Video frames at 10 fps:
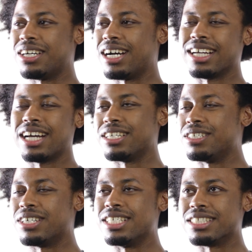I got
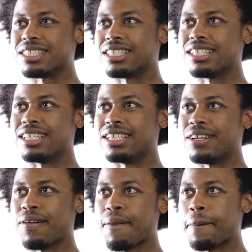good grades or something,
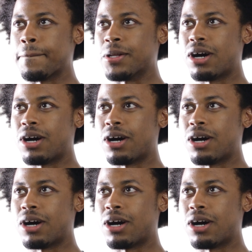and you know,